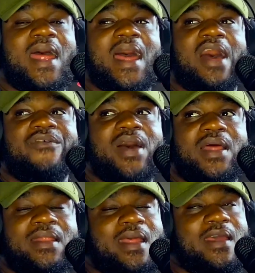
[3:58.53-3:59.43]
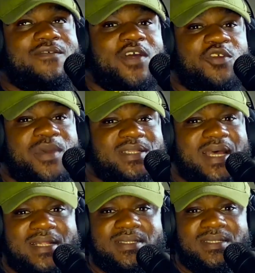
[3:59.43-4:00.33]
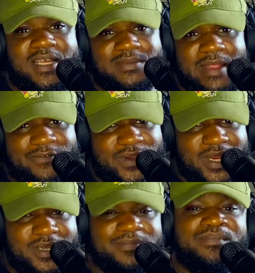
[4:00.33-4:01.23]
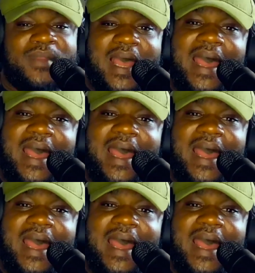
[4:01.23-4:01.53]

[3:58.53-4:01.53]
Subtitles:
I have an environment artist that's my friend.